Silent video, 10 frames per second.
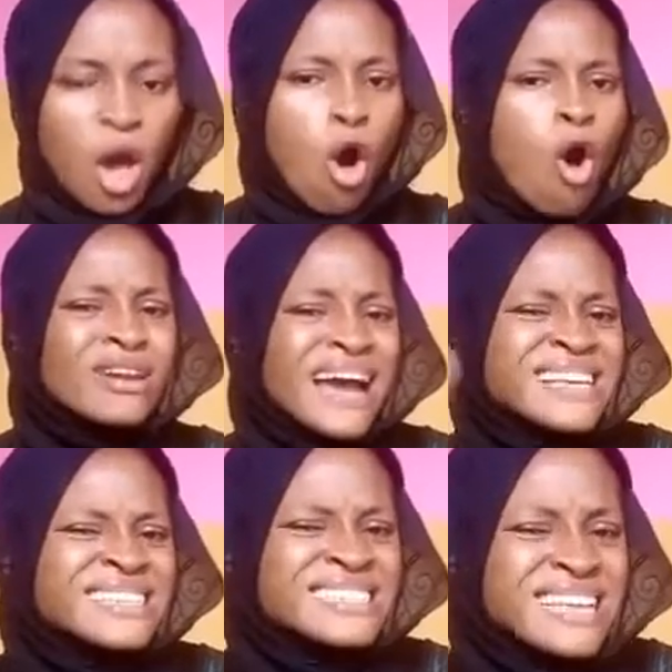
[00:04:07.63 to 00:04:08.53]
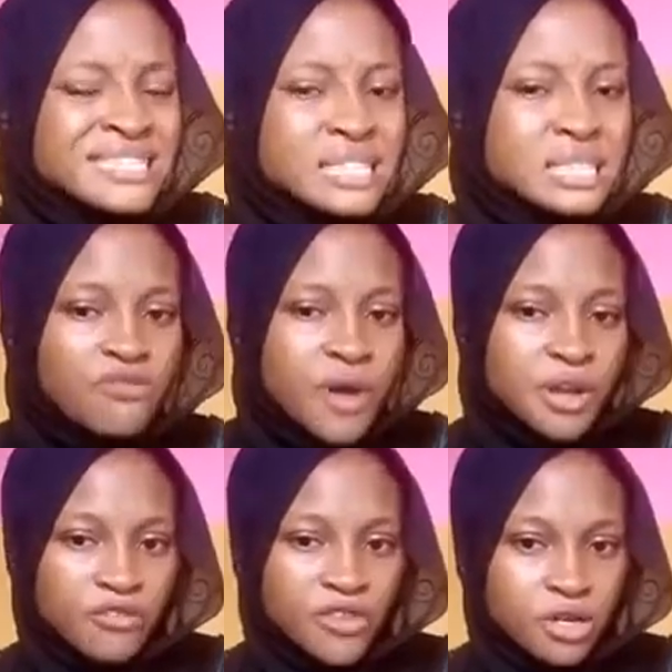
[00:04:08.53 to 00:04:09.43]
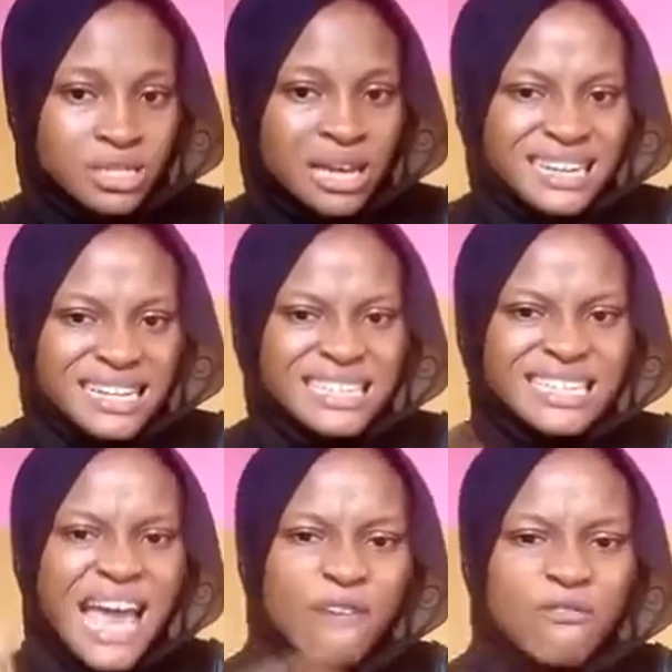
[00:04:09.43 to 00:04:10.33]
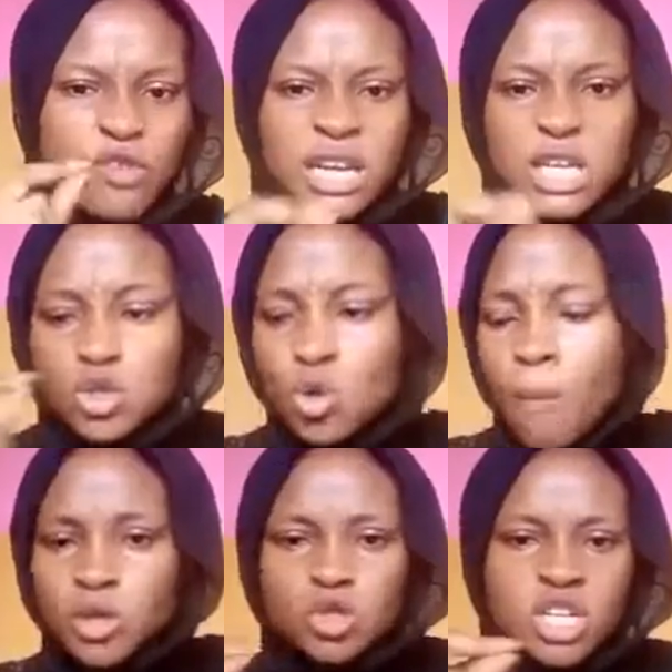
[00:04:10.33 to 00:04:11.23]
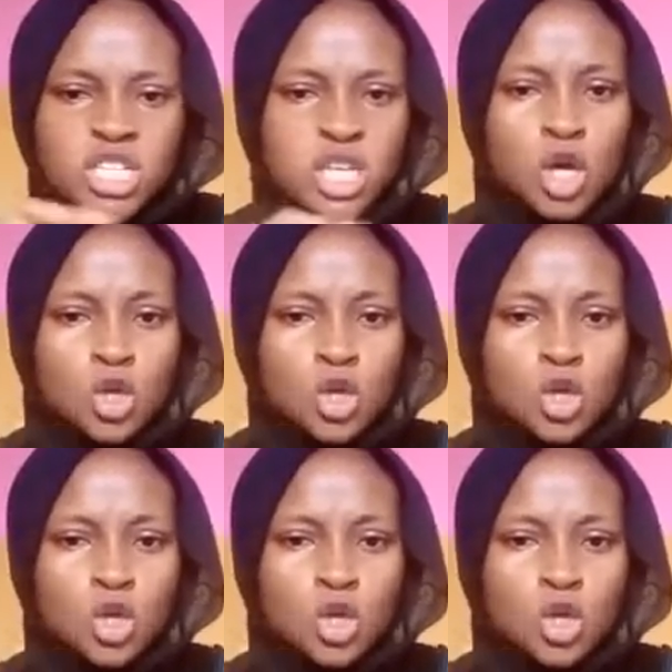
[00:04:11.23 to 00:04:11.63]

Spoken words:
Or that insensitive friend of yours that takes every little opportunity